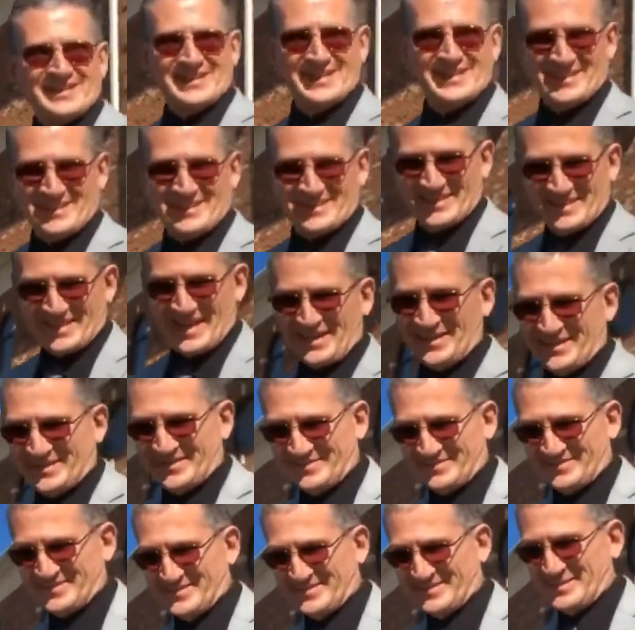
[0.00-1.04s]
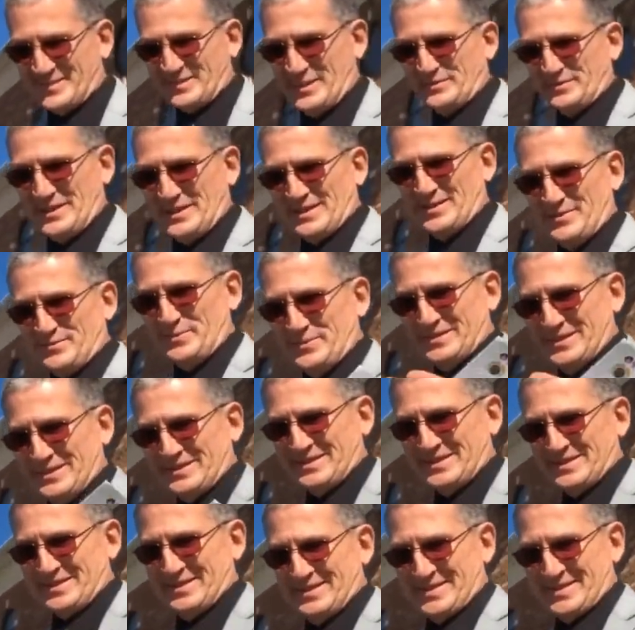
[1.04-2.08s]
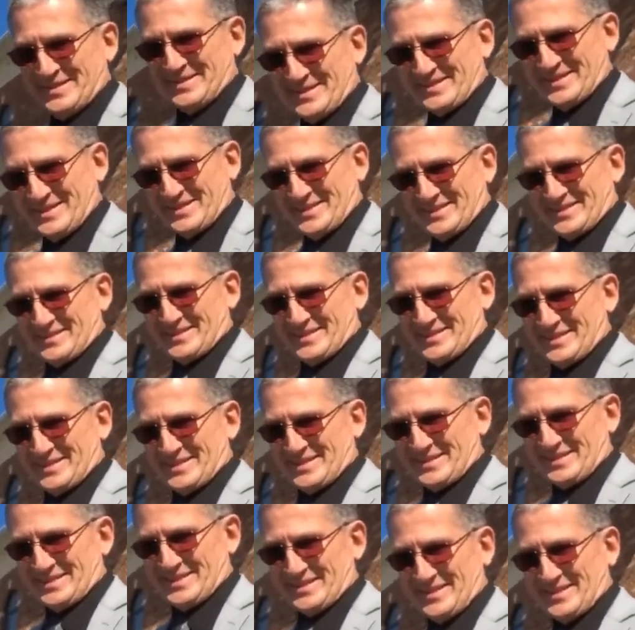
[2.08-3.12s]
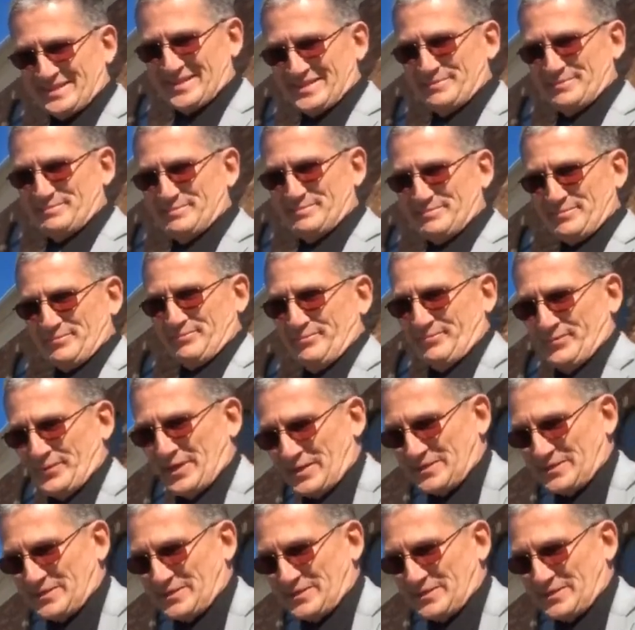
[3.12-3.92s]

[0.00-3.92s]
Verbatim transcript: beliefs. I know. Okay? okay, we can test the floor scientifically.